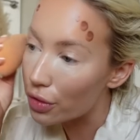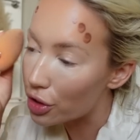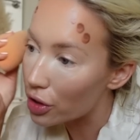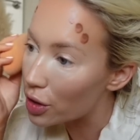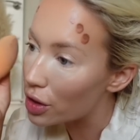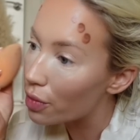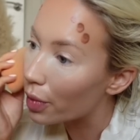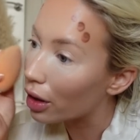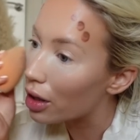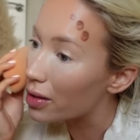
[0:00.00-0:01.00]
it was just
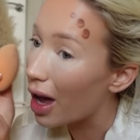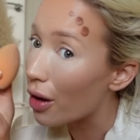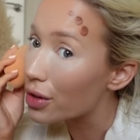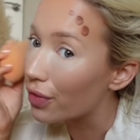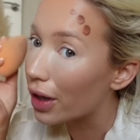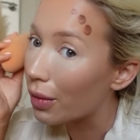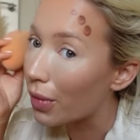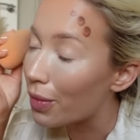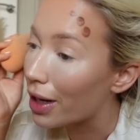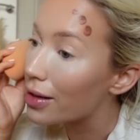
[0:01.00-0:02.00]
because, yeah, I was feeling
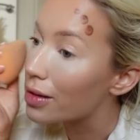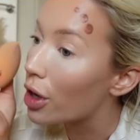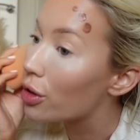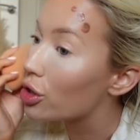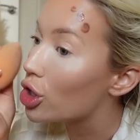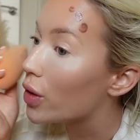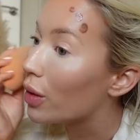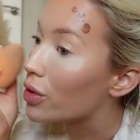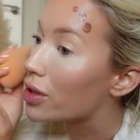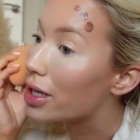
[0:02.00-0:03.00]
maybe less emotional.
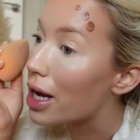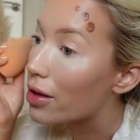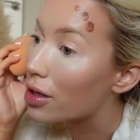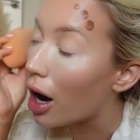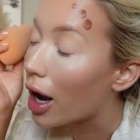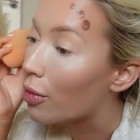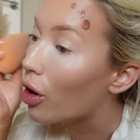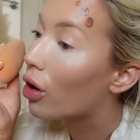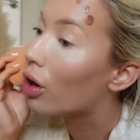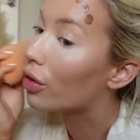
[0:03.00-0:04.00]
It wasn't near the time
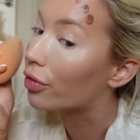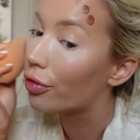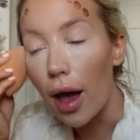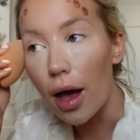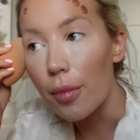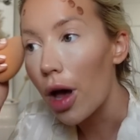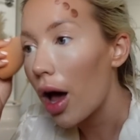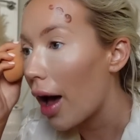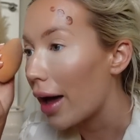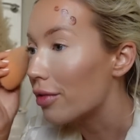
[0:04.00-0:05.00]
of um,
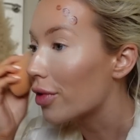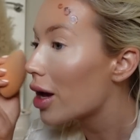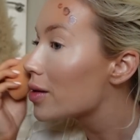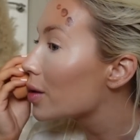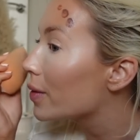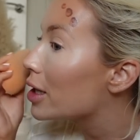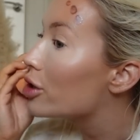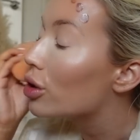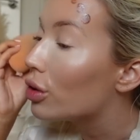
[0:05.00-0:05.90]
her anniversary at